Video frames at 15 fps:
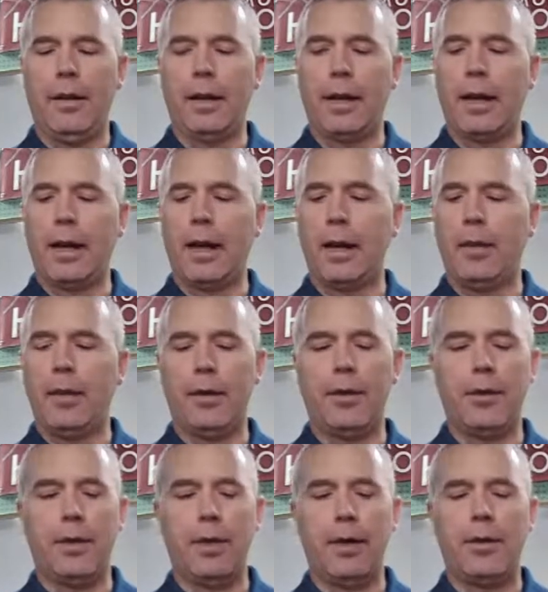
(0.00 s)

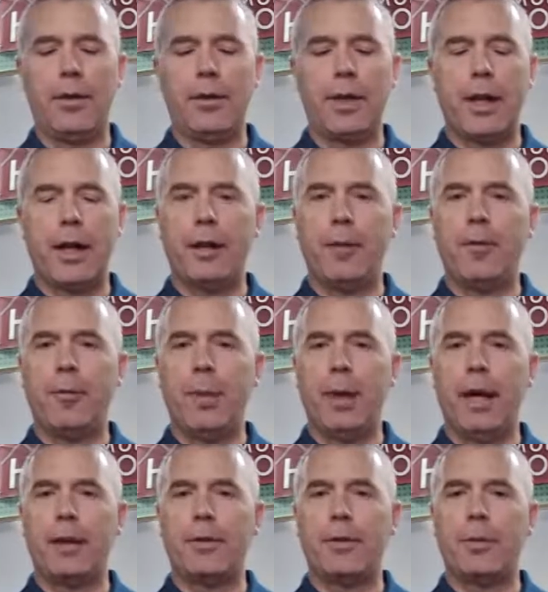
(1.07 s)
There's another style
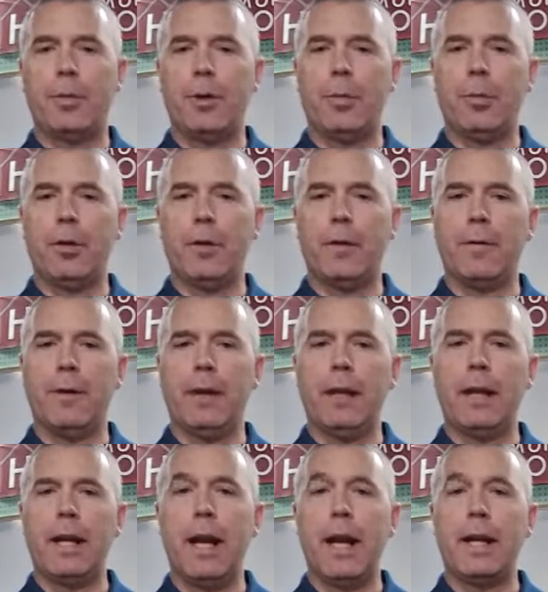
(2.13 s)
of PEX where you put a
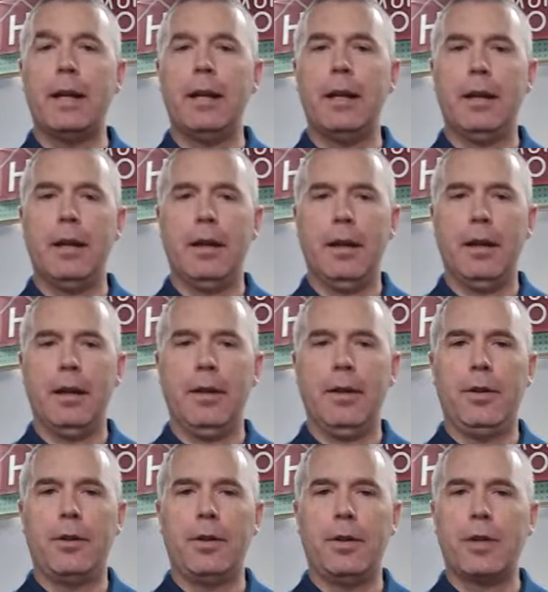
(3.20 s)
fitting on.
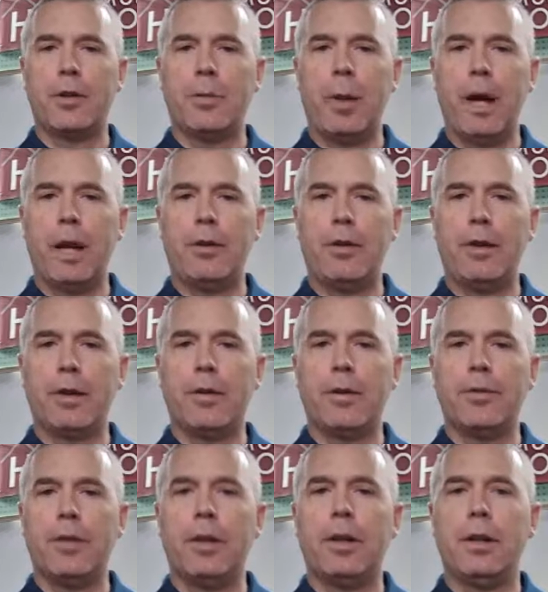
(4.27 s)
There's an expander
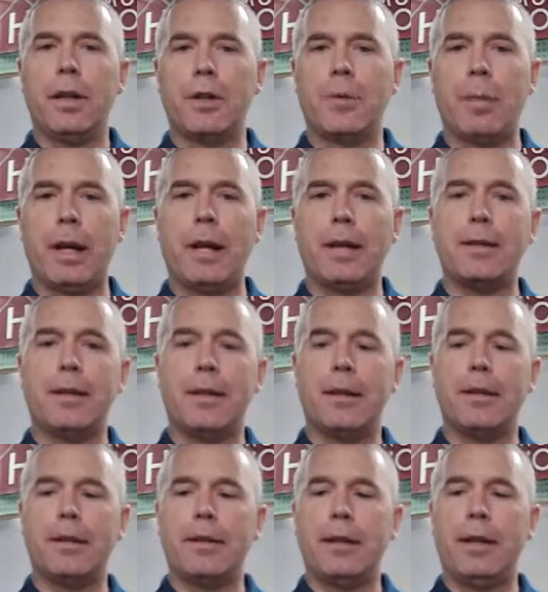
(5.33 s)
that goes in,
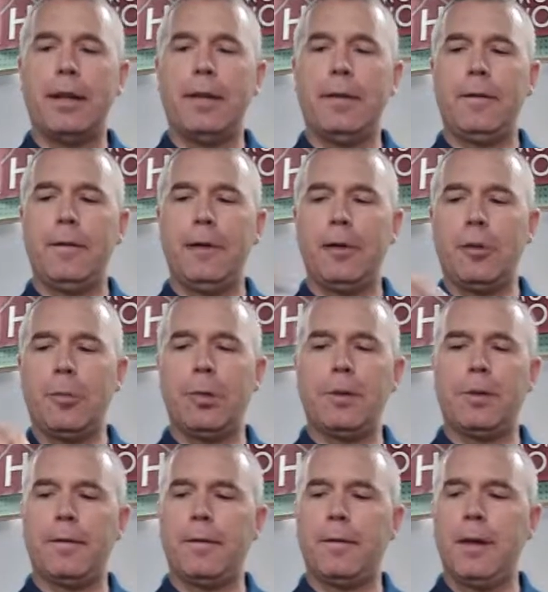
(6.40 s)
expands the sleeve,
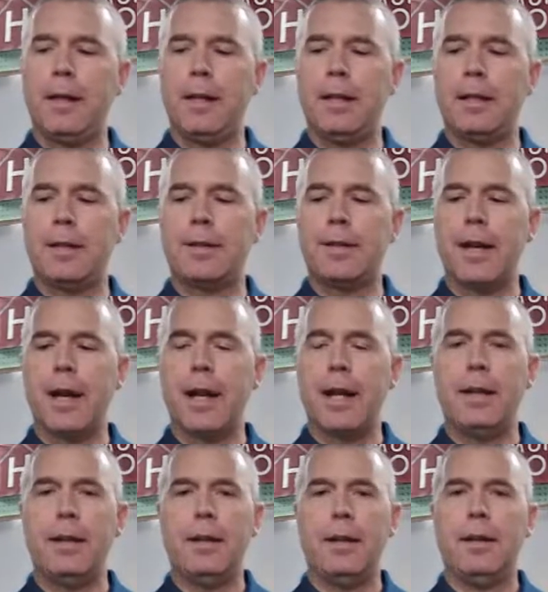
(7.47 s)
and you put the fitting
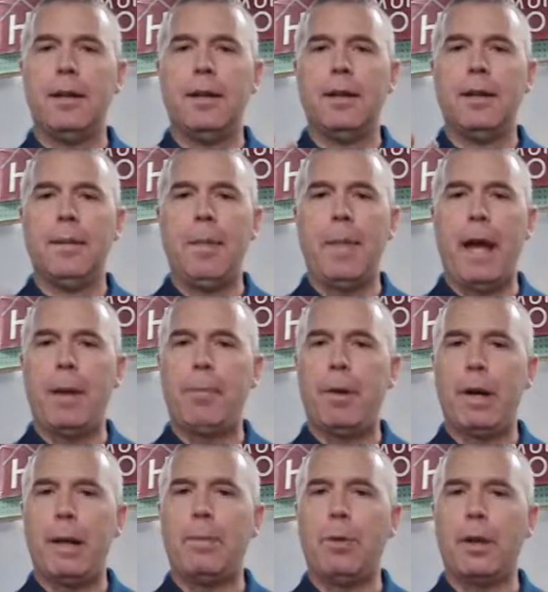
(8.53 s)
inside.
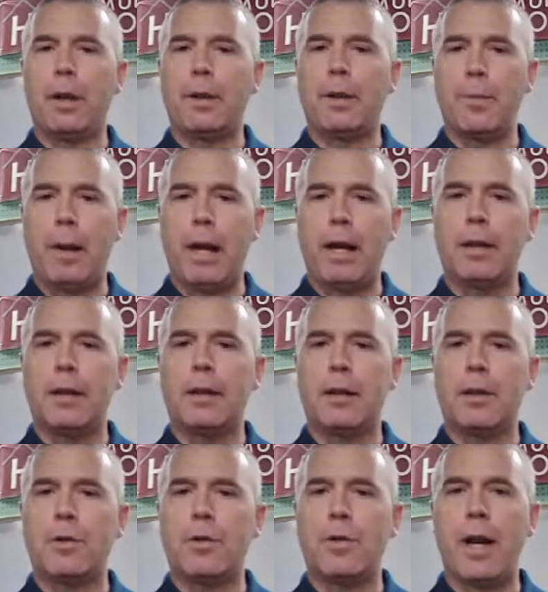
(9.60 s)
That pipe will
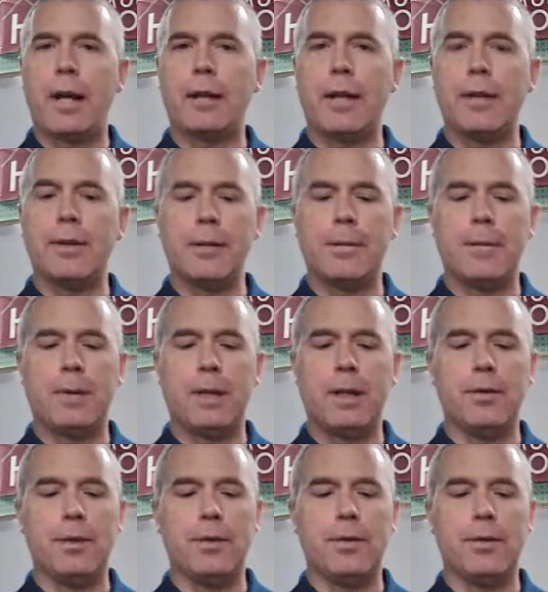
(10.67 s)
expand and contract as it
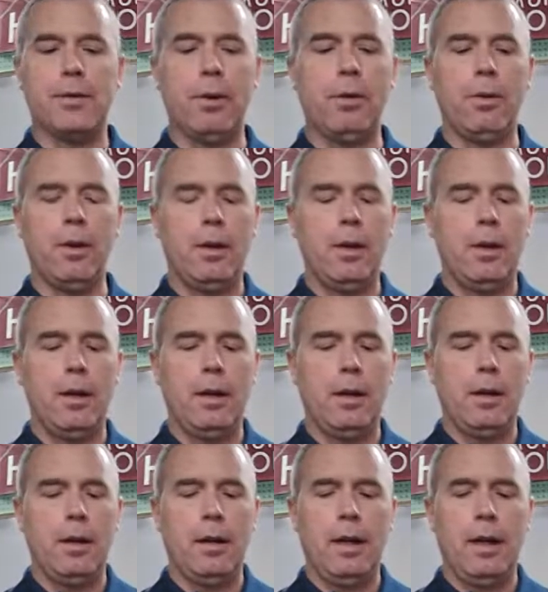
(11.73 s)
freezes. So